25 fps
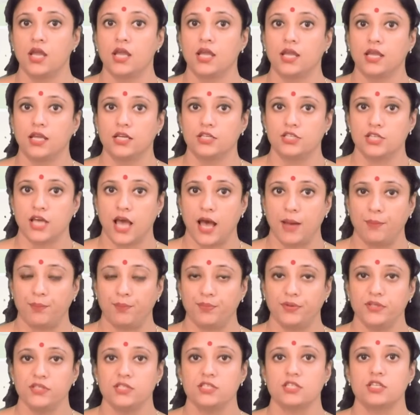It
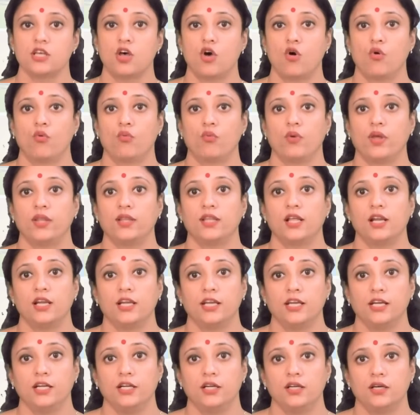happens when the
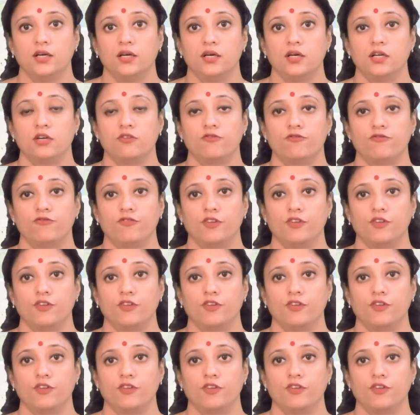leader